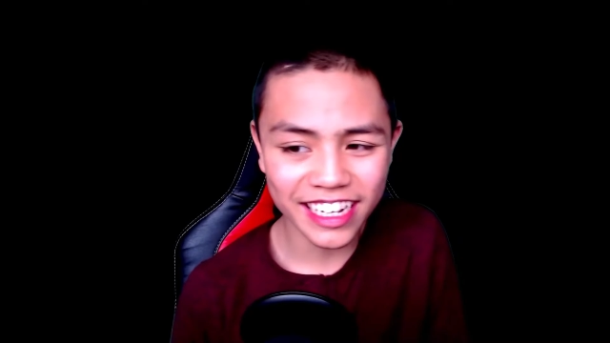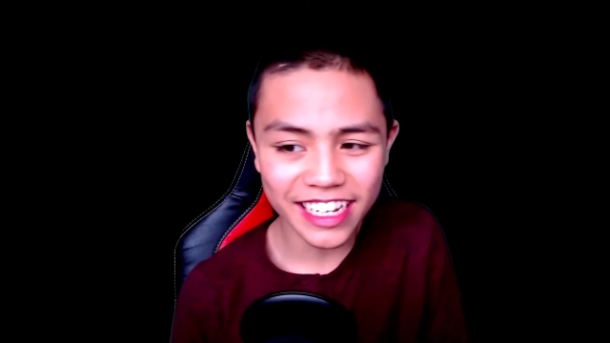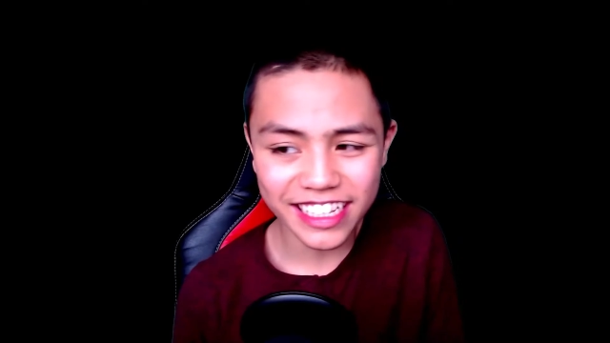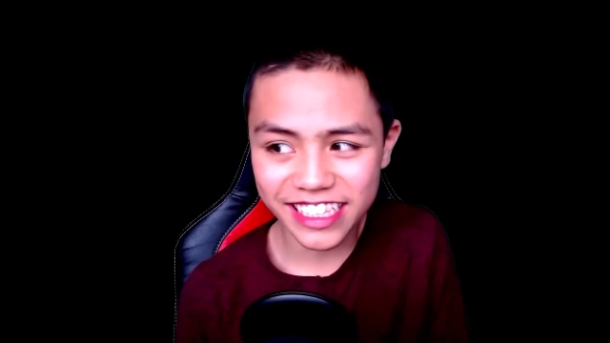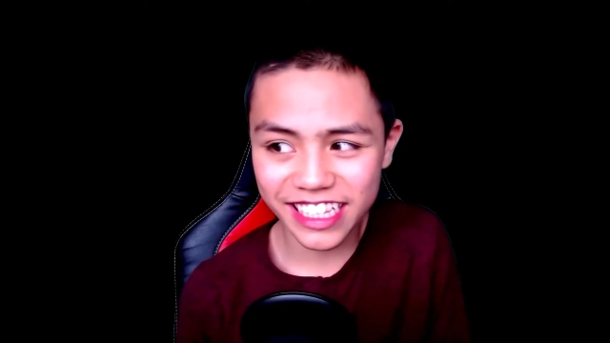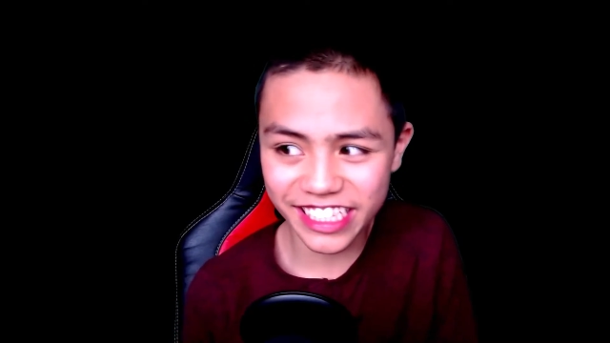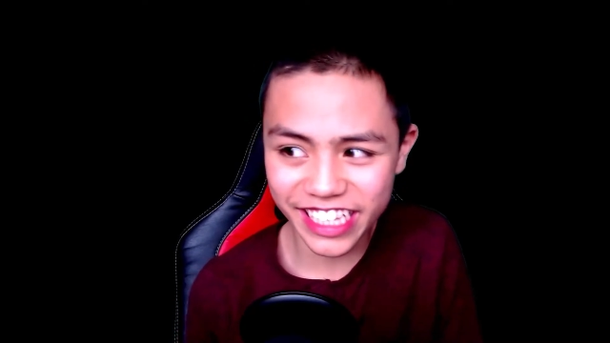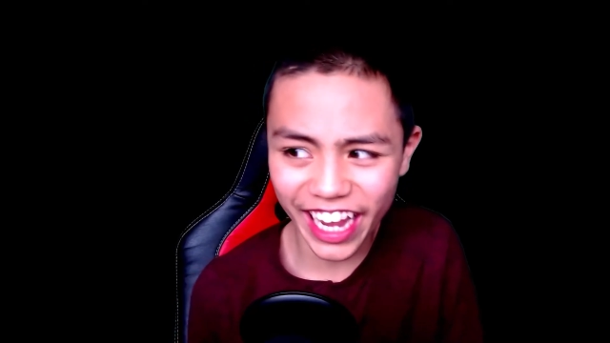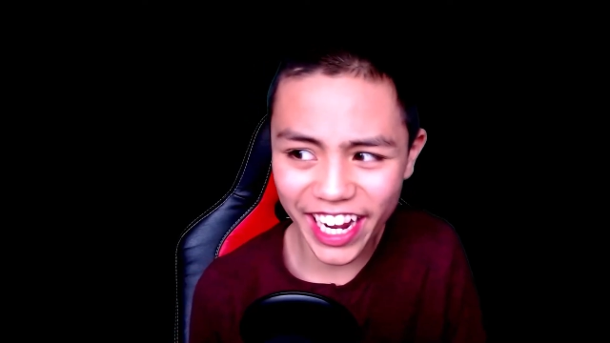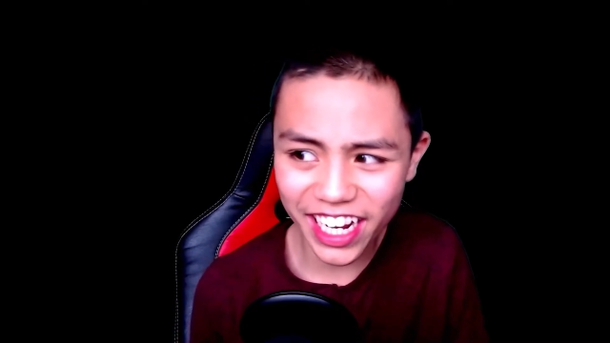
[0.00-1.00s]

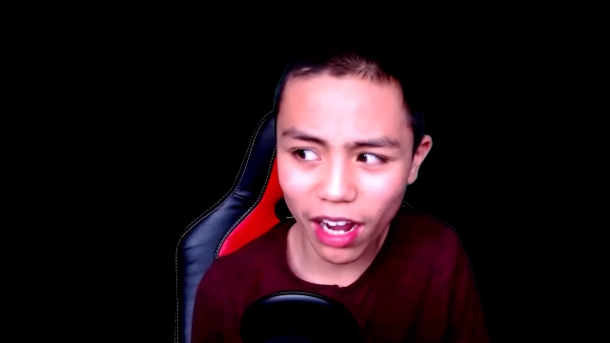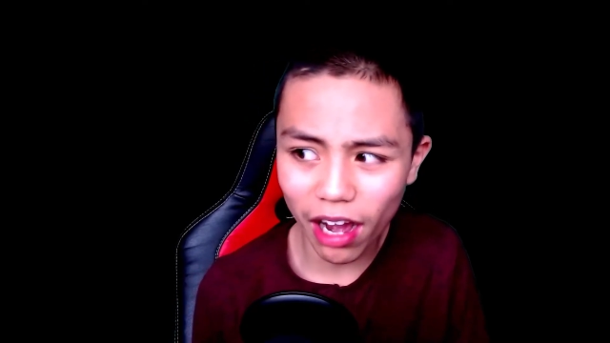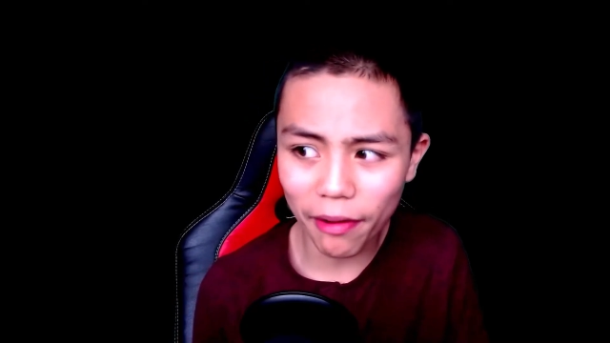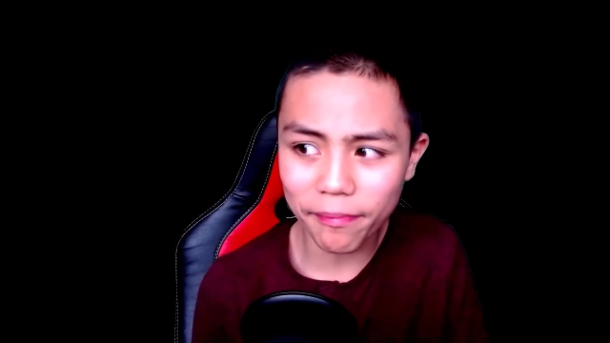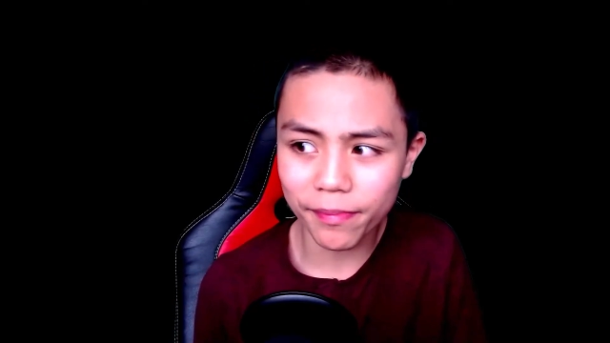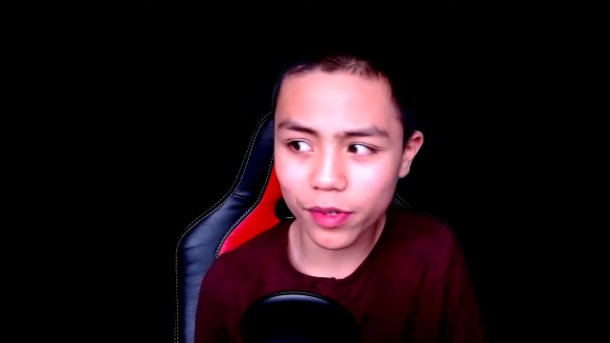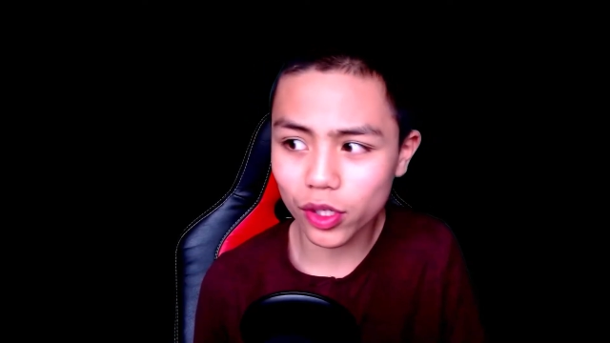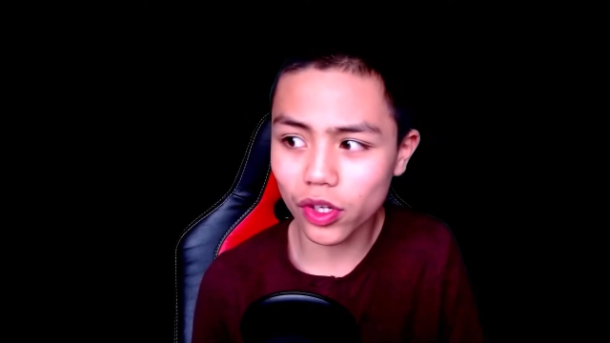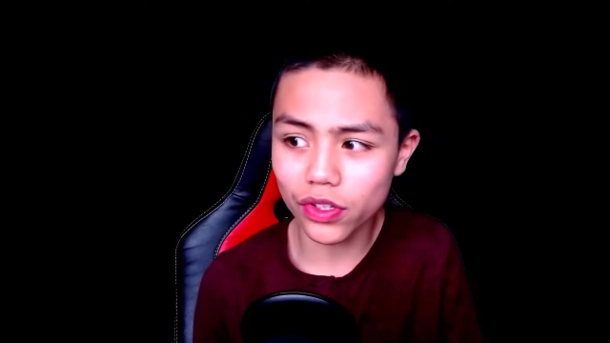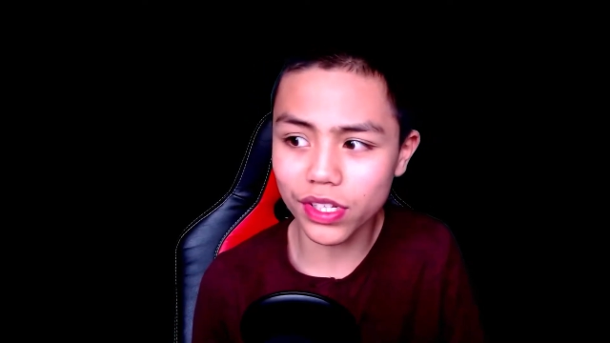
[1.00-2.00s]
Today I'm
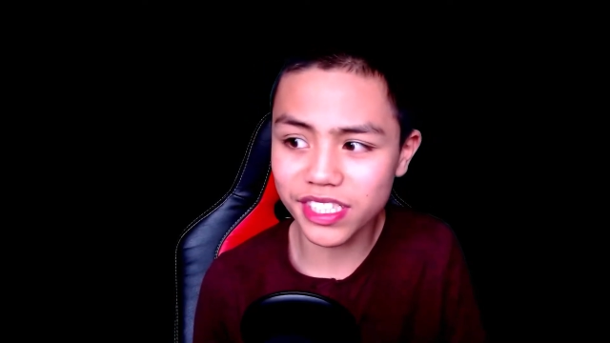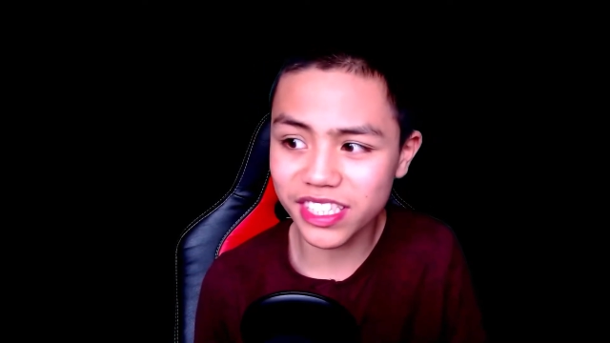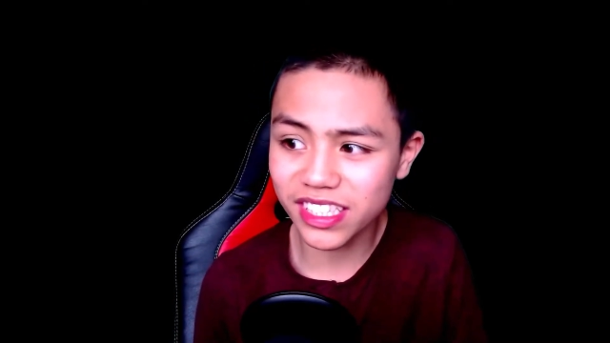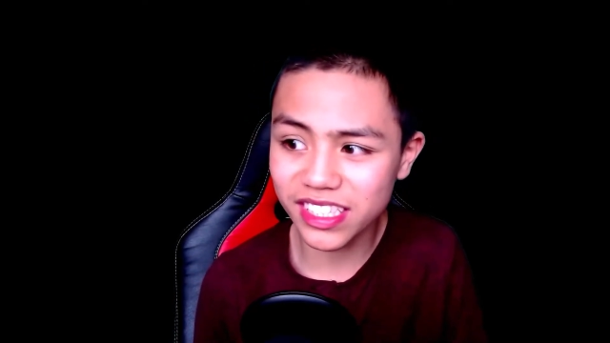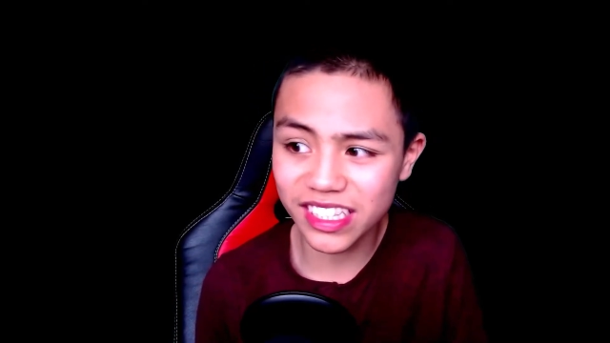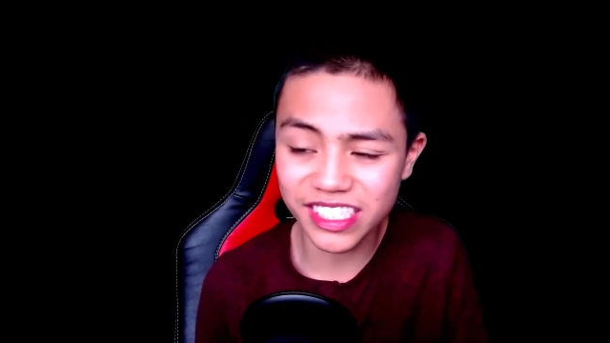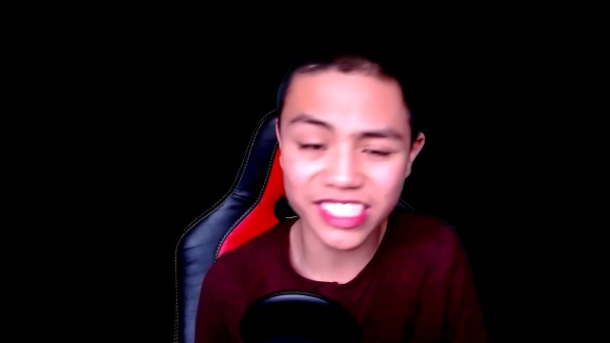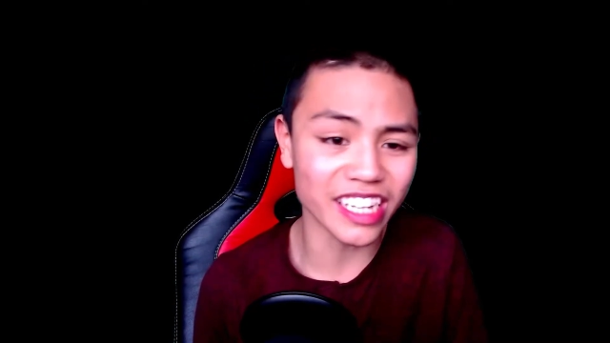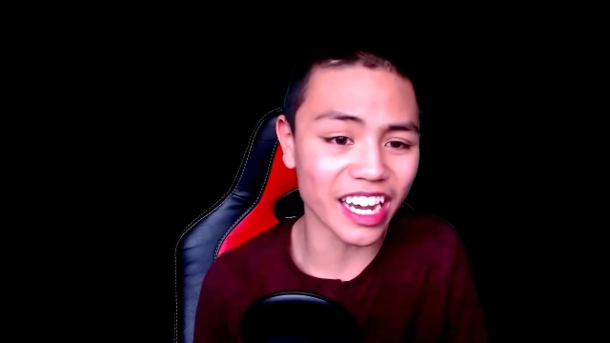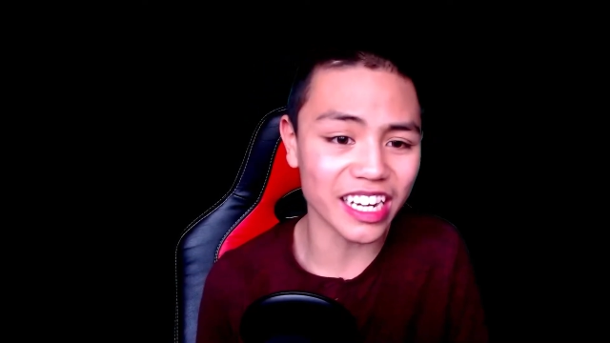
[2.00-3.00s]
gonna
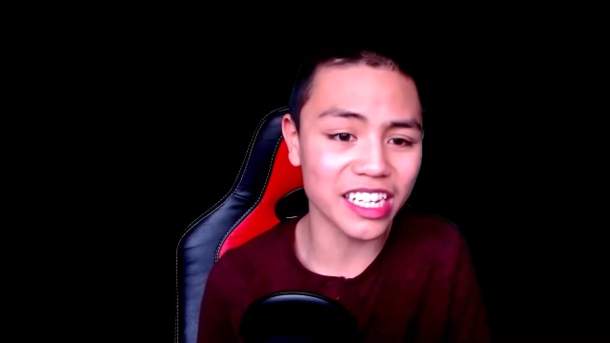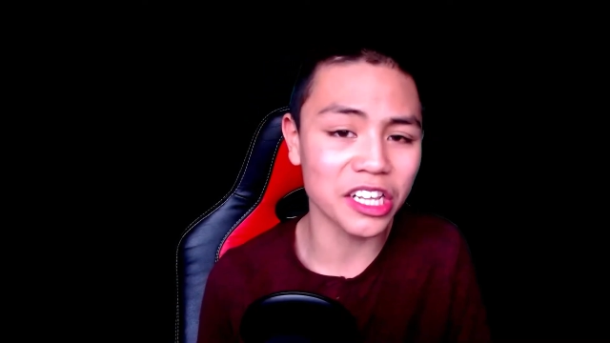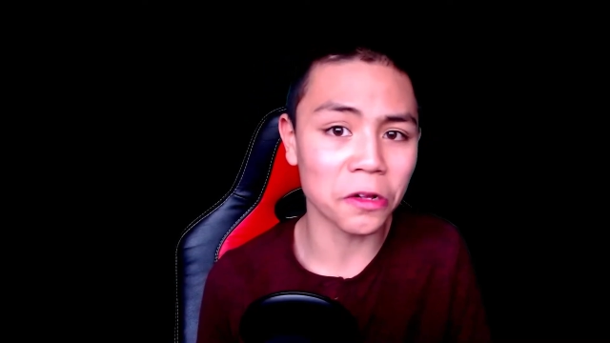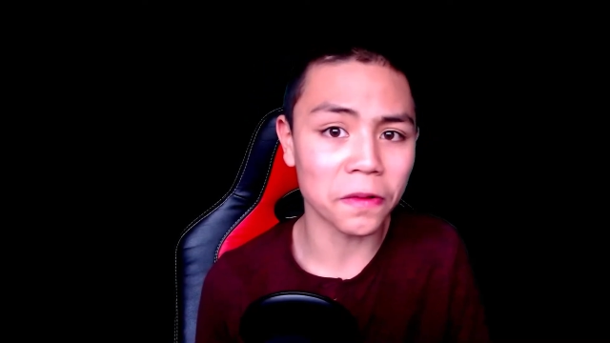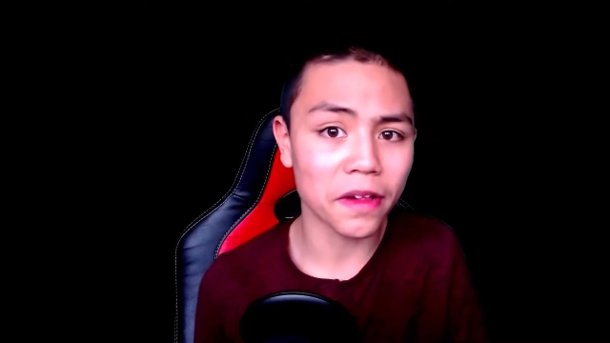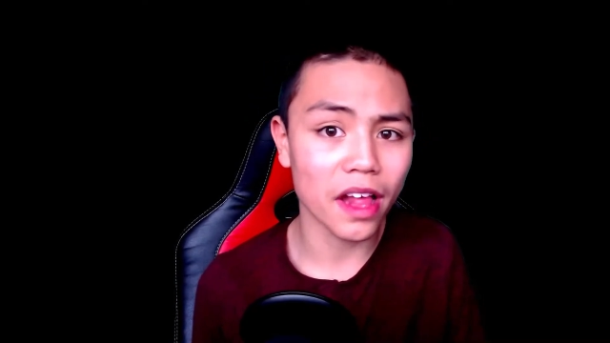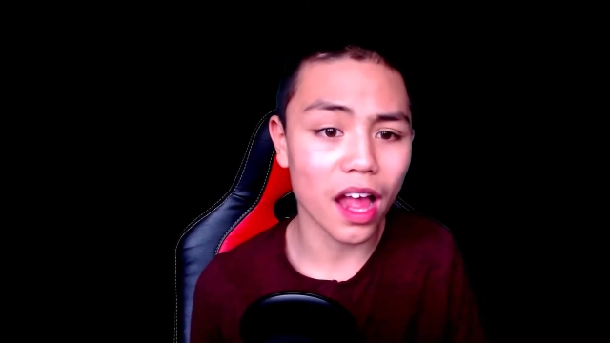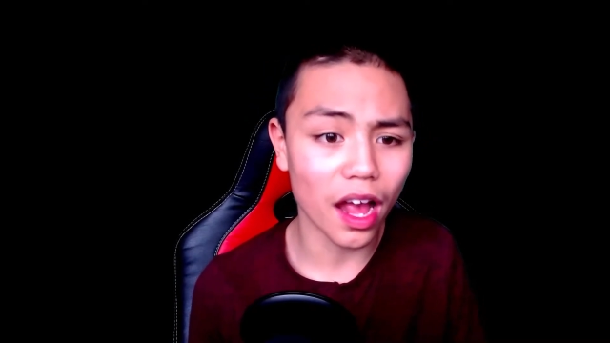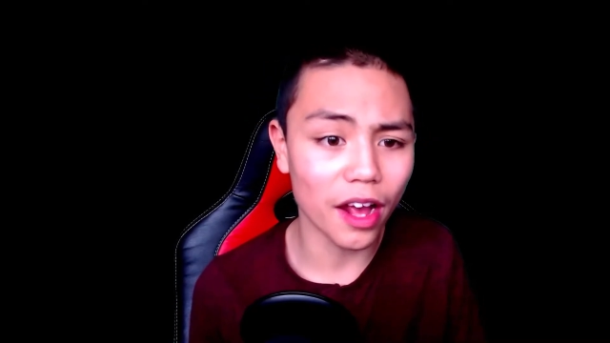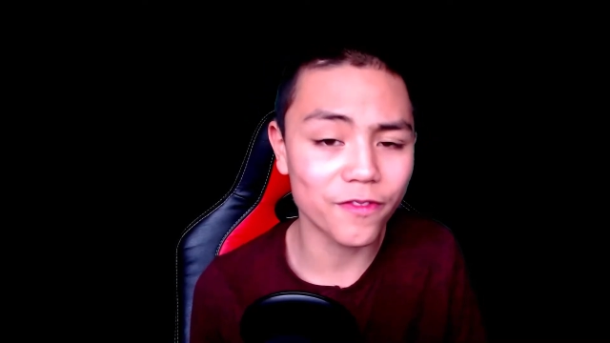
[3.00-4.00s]
design a
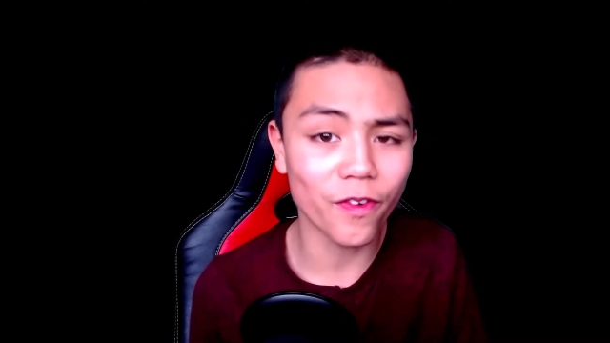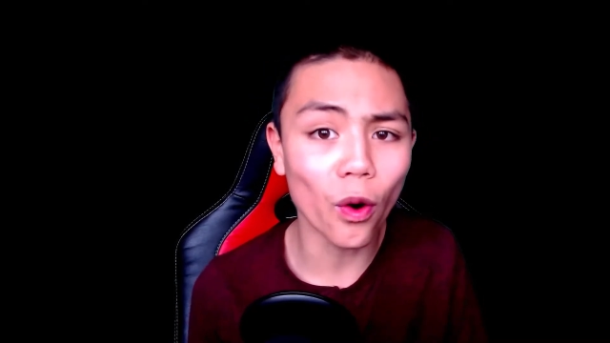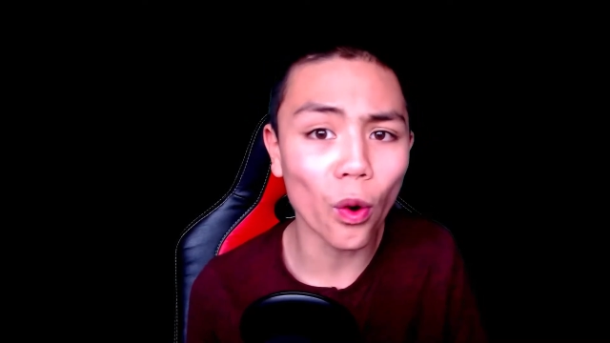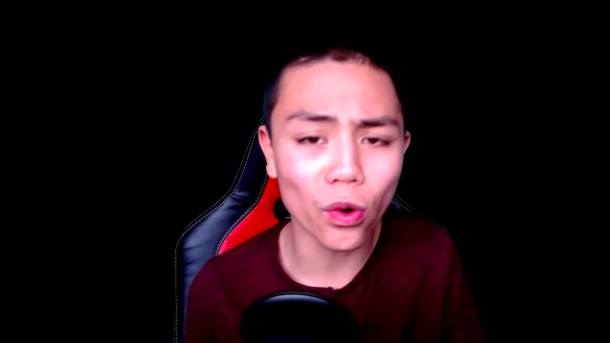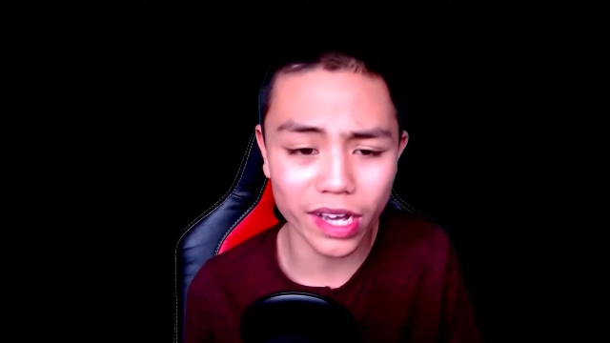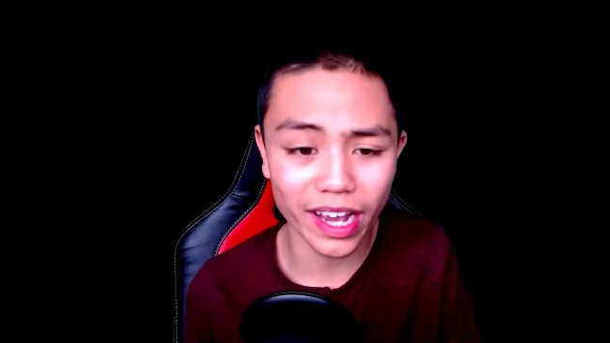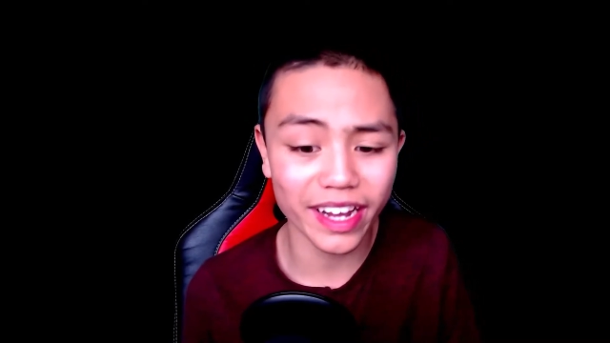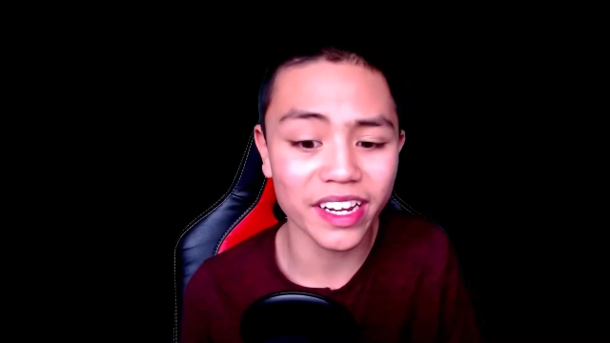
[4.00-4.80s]
4K